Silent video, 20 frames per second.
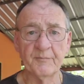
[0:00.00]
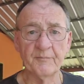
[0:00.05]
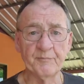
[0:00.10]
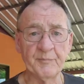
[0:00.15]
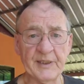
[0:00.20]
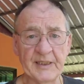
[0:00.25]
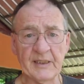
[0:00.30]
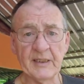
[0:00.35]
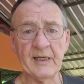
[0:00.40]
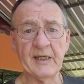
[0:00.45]

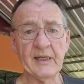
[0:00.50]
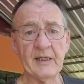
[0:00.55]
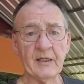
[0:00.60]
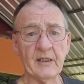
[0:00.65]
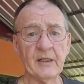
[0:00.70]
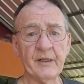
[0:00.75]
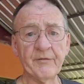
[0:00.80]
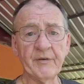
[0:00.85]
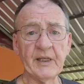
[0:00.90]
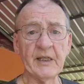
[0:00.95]
being here,
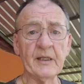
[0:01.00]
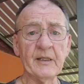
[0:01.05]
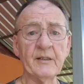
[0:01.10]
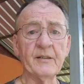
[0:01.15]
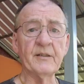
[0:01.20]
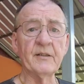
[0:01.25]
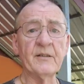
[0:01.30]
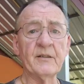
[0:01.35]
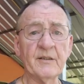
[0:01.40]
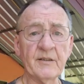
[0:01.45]
living
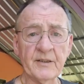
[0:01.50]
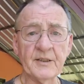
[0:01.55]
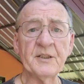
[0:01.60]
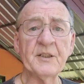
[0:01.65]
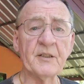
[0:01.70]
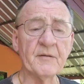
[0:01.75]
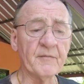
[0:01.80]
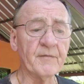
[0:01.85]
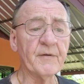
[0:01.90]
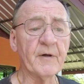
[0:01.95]
in
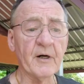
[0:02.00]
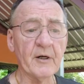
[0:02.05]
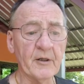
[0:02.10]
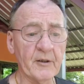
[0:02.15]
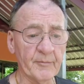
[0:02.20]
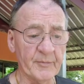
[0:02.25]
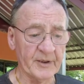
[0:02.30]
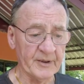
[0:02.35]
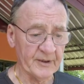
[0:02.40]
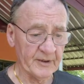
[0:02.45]
this
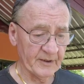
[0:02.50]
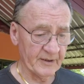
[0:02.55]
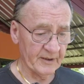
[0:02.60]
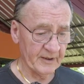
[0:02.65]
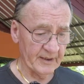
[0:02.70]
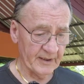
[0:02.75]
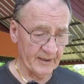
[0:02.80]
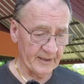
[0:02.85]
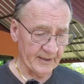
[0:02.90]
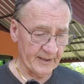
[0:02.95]

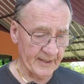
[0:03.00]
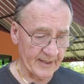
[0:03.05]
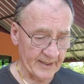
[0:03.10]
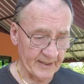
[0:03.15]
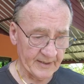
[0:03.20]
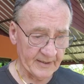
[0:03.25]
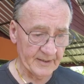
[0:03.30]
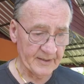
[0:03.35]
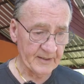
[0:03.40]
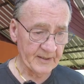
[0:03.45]
environment.
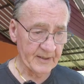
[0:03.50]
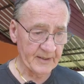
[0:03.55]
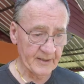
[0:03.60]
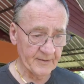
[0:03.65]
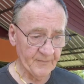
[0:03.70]
And